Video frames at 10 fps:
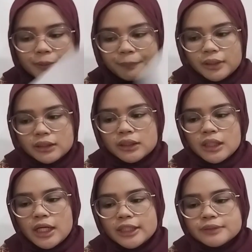people.
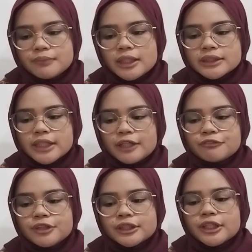And small
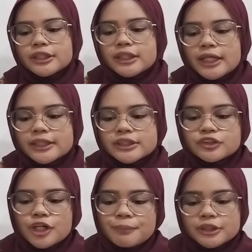scale will not get the
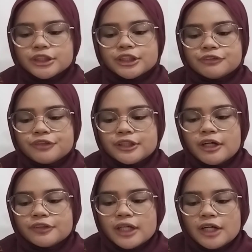strong position
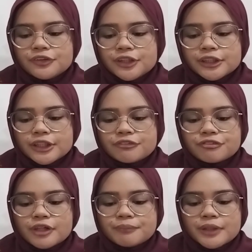without the authority
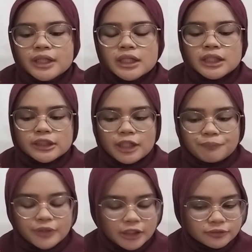from the
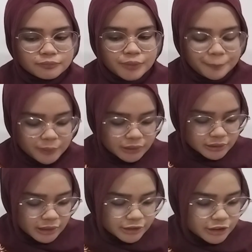top down people,
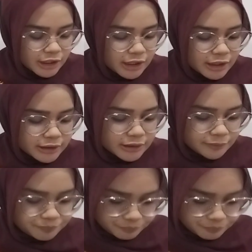such as